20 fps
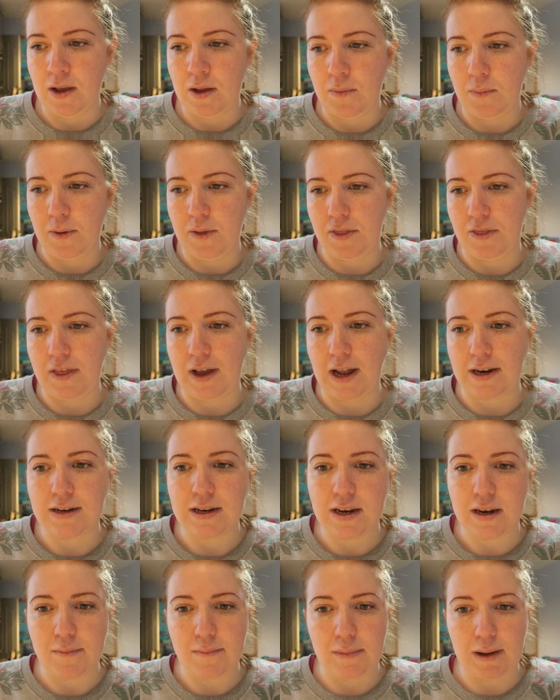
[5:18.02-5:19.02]
with that
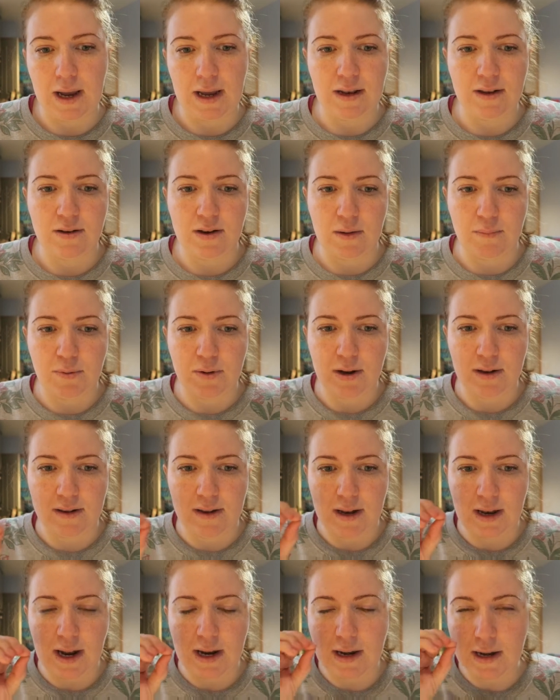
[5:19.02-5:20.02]
in mind, so I put it
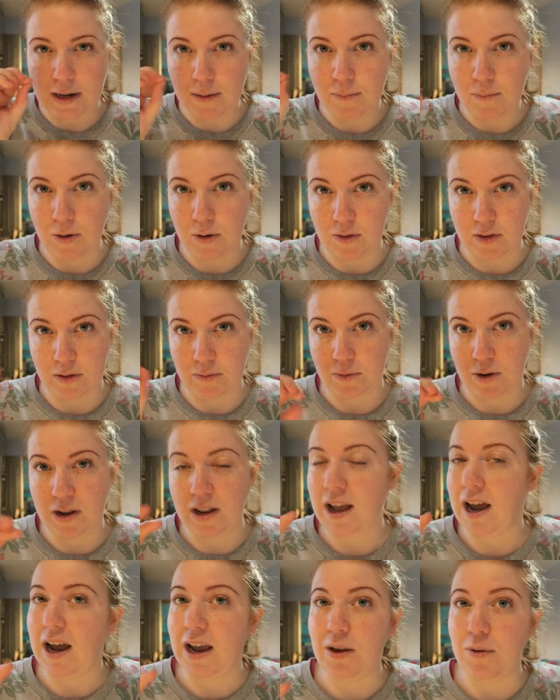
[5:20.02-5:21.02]
slightly more than
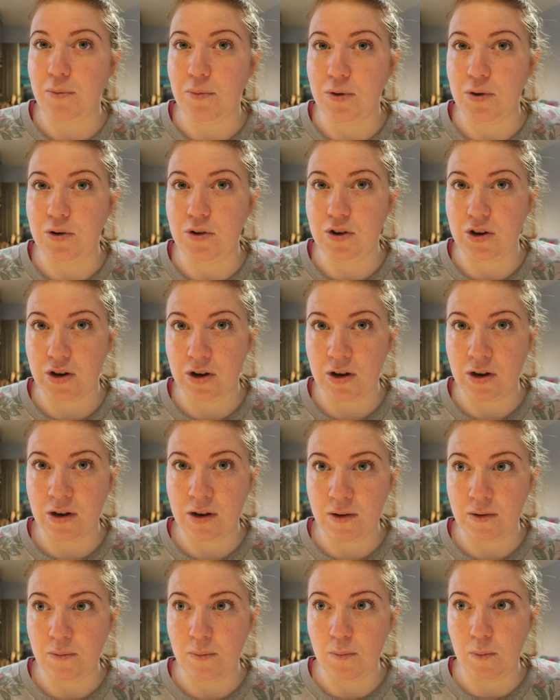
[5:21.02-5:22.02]
what I would
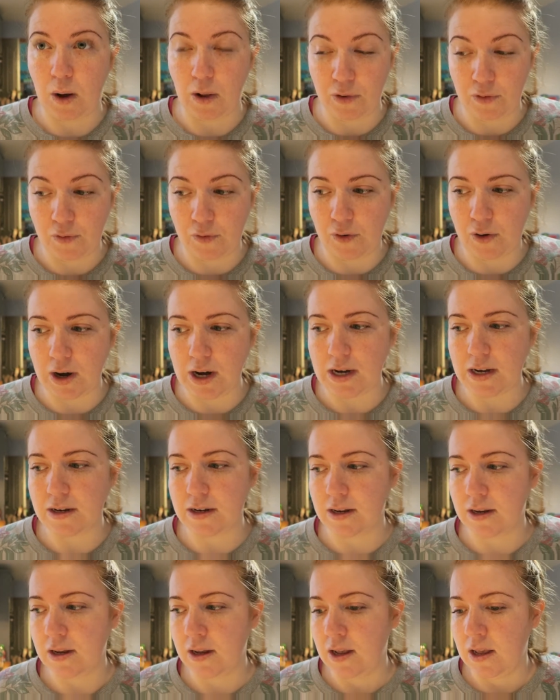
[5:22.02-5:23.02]
want for it,
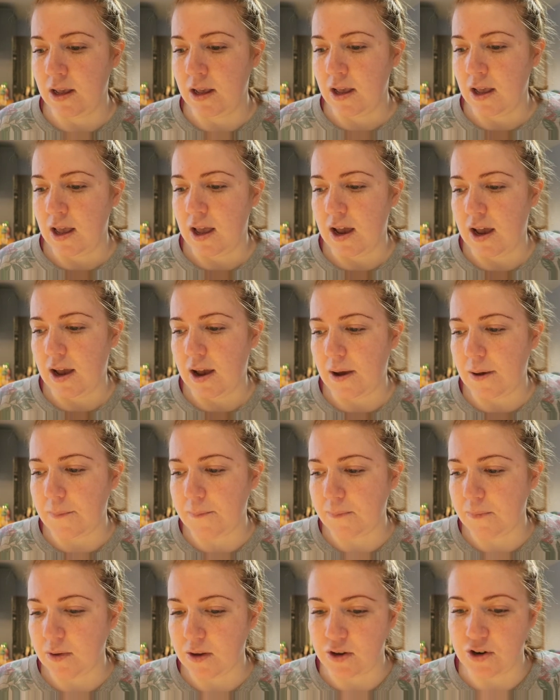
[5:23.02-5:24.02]

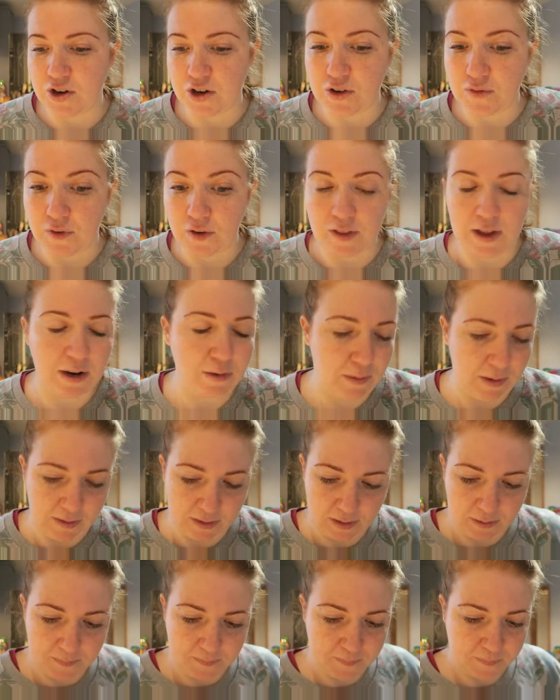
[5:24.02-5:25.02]
just for that
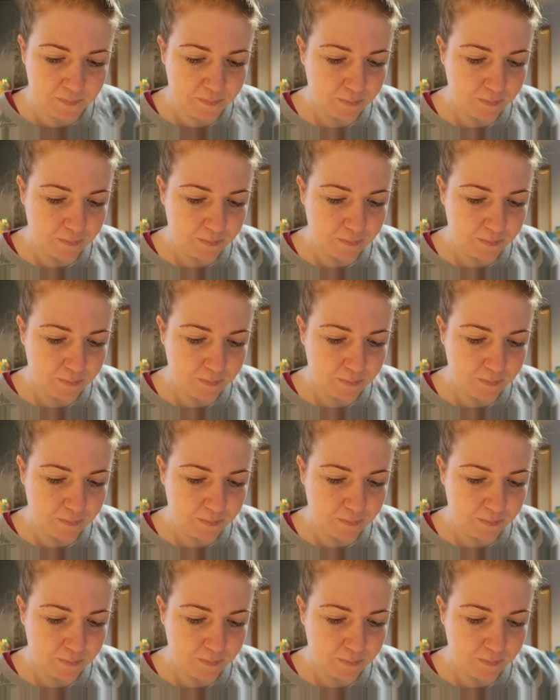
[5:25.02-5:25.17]
reason.